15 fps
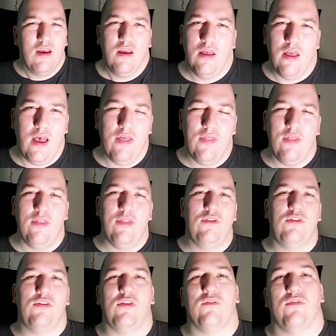
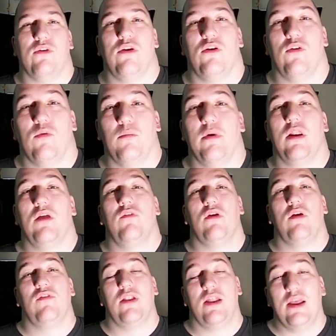this isn't for you. But
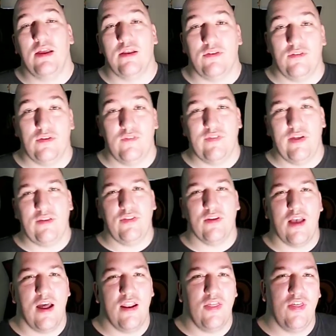if it is, if that's the
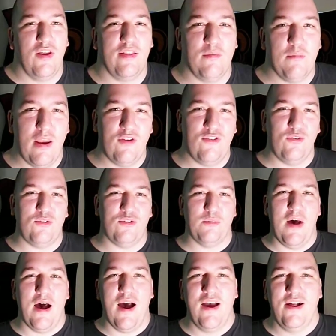kind of thing that makes you
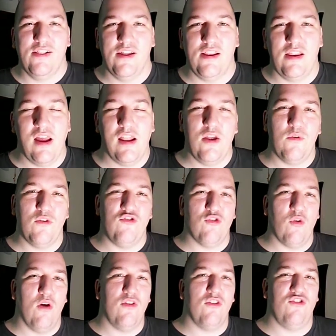smile and you
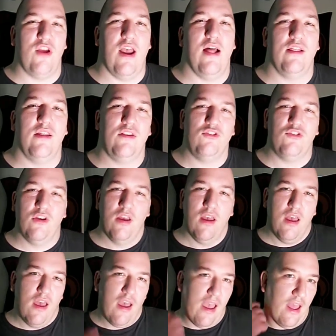enjoy the challenge
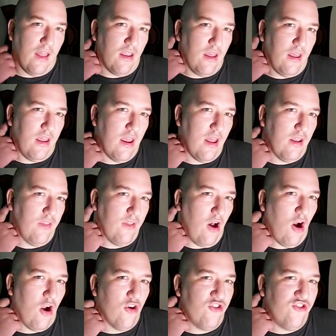and the
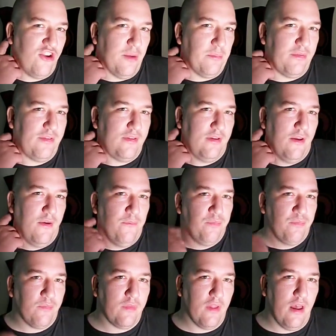hardships,
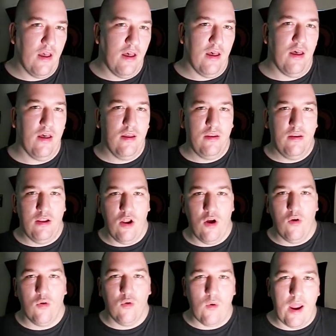you
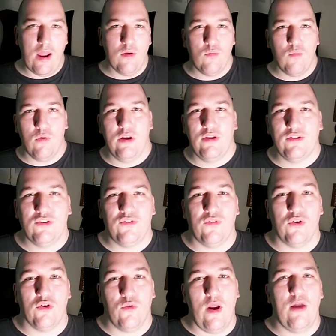know, great risks
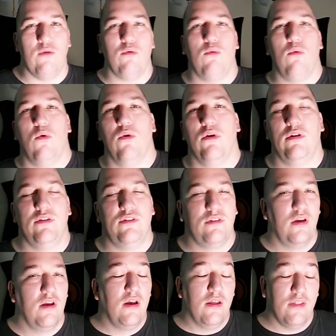for great rewards,
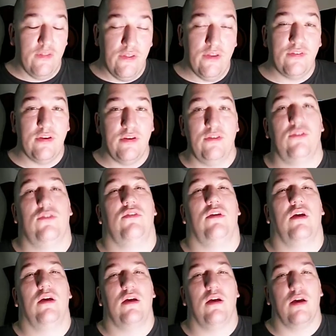then this is
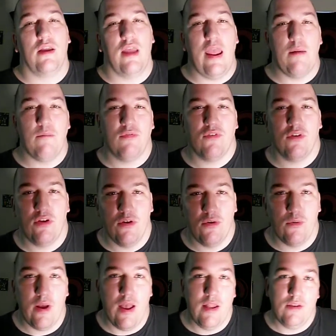a game for
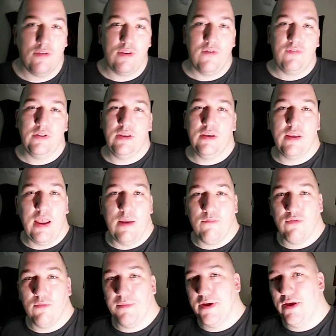you, and it's definitely a game
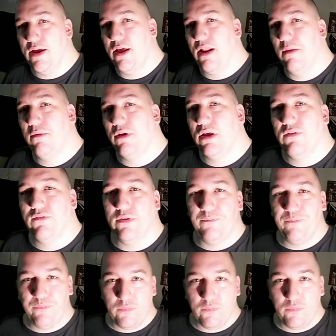for me, and I'm going to give it